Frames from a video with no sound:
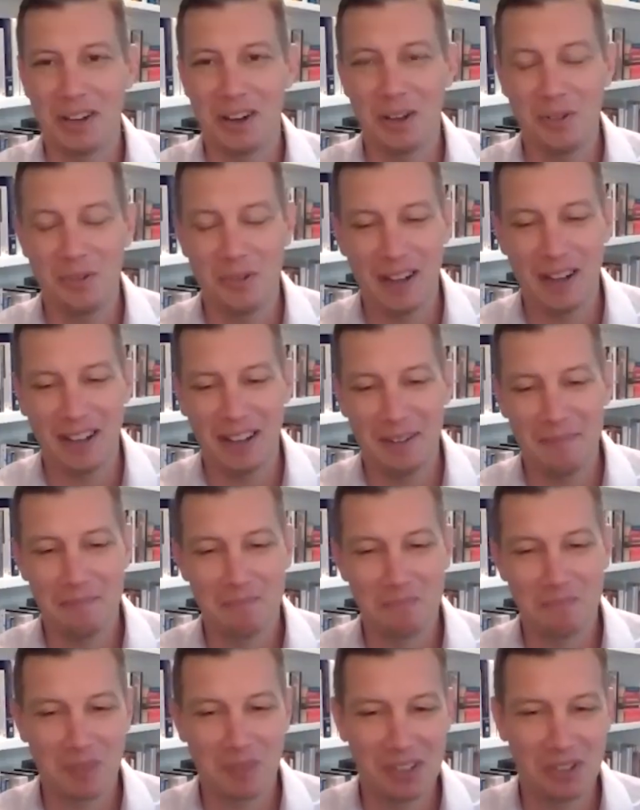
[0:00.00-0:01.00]
know,
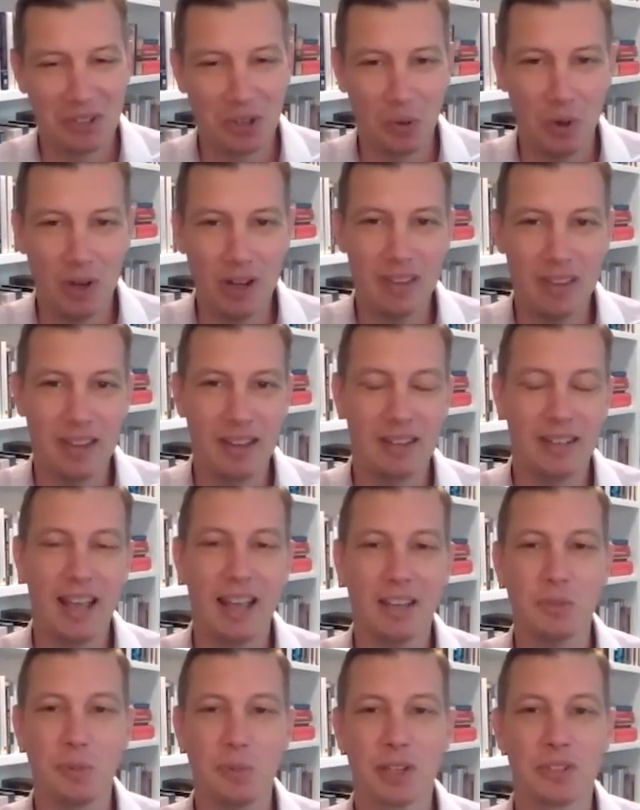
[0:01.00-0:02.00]
so one of the
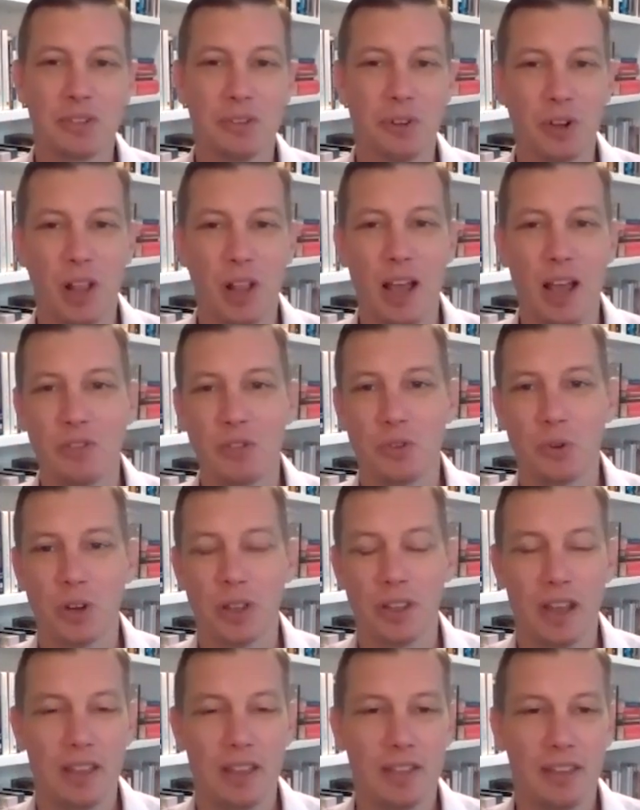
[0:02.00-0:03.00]
aspects of your life
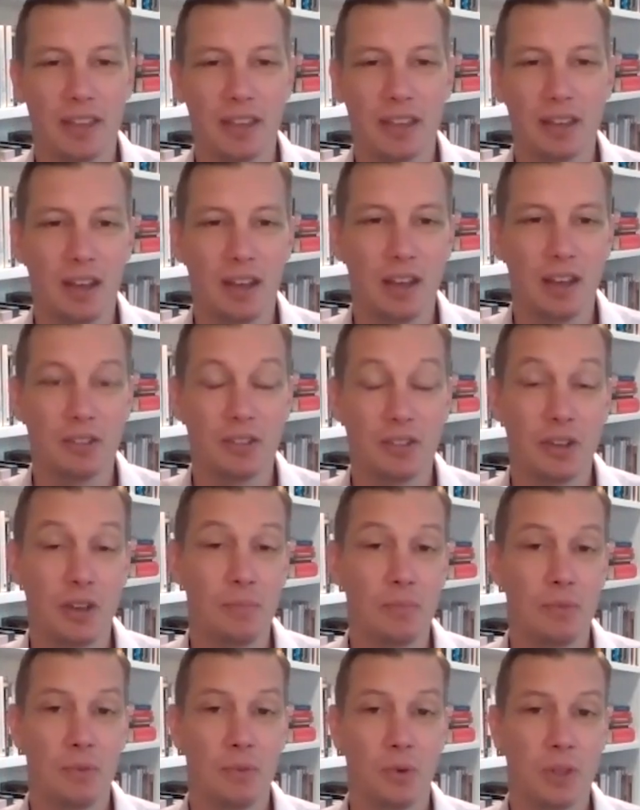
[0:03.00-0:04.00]
story that I think
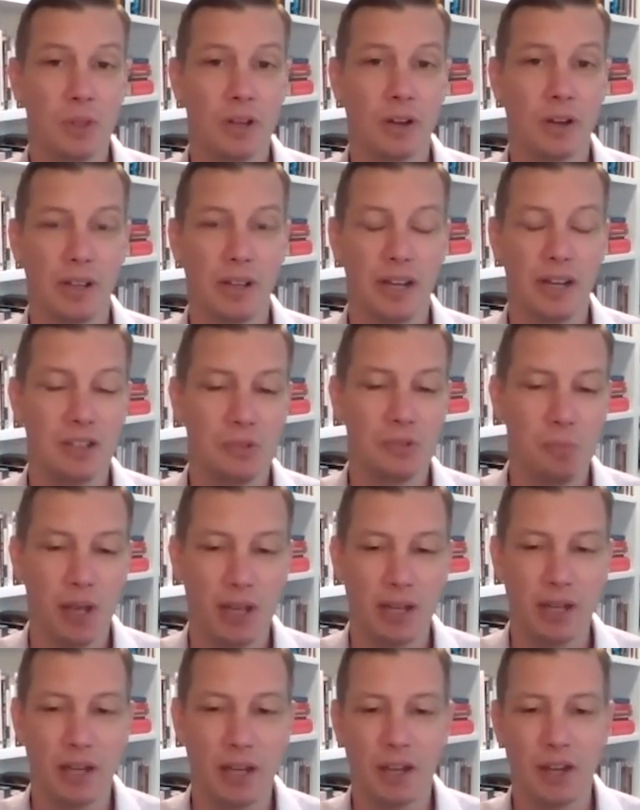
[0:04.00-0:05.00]
some North Carolinians
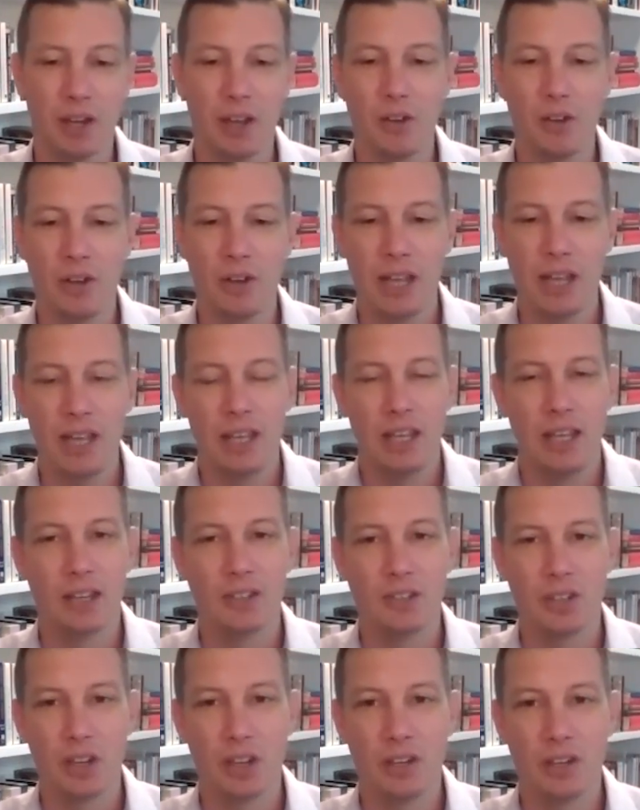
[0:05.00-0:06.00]
might not know
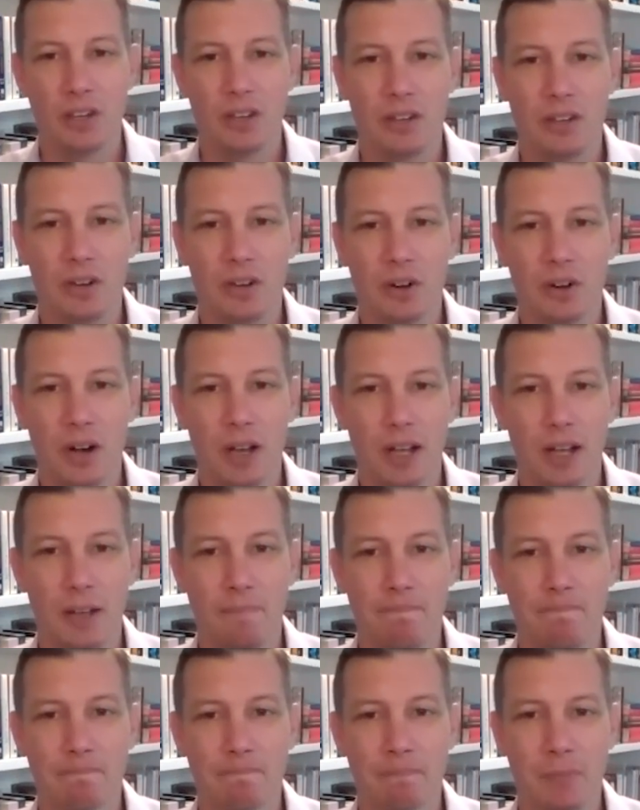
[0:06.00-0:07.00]
is that you're
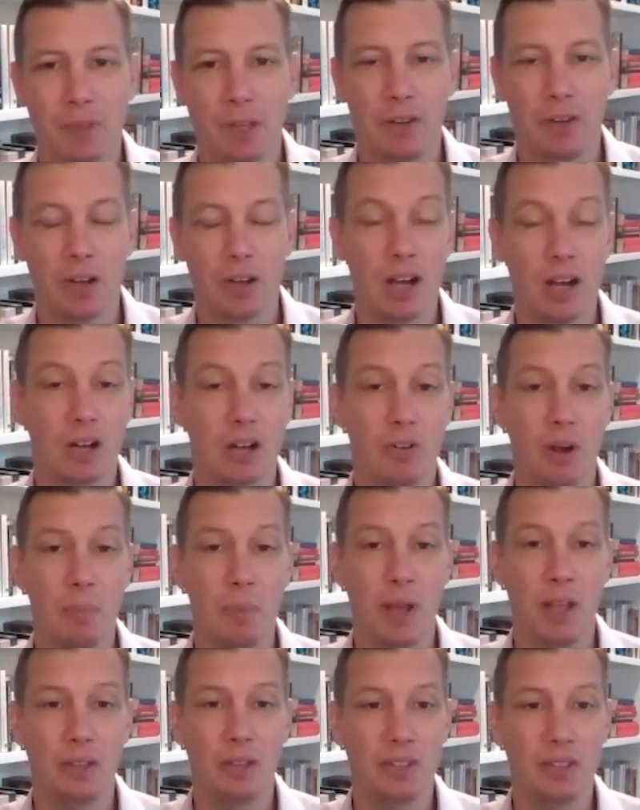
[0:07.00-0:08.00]
not a career
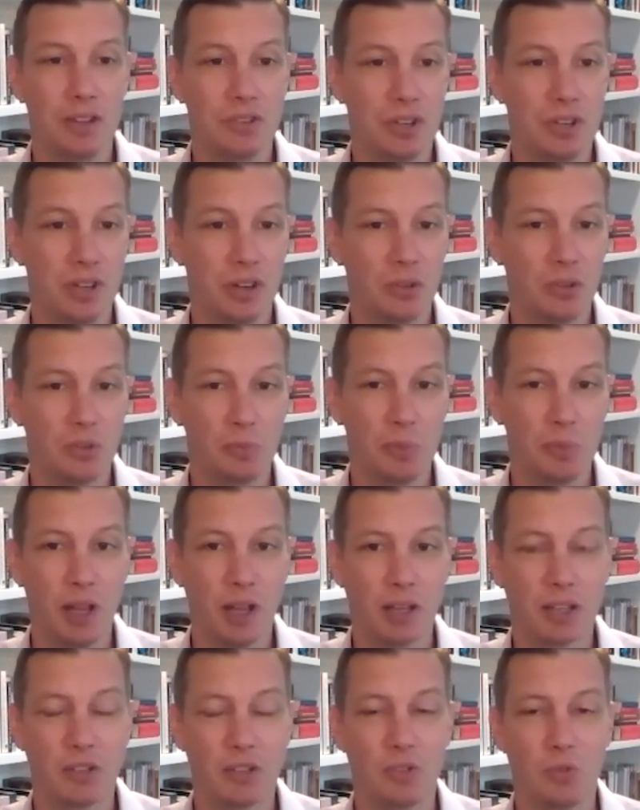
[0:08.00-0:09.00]
politician. You don't smell
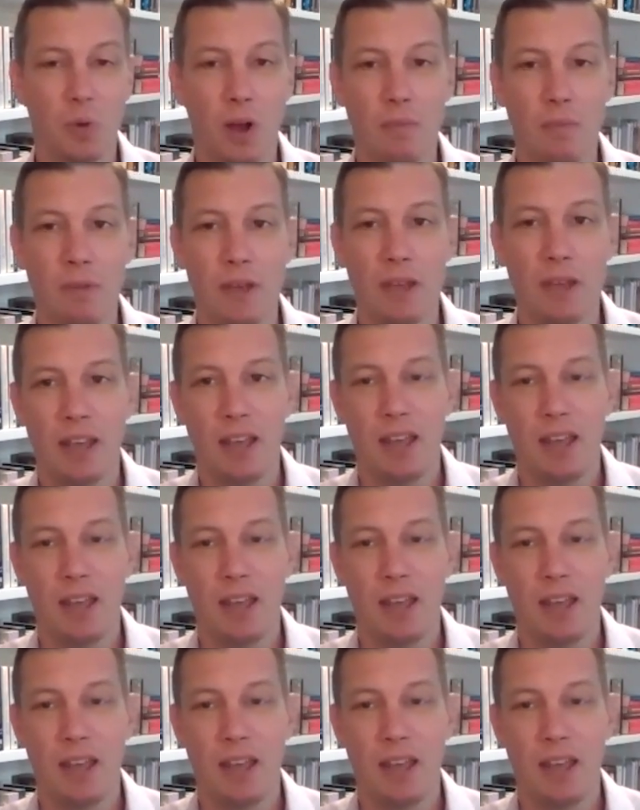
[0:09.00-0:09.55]
like the swamp.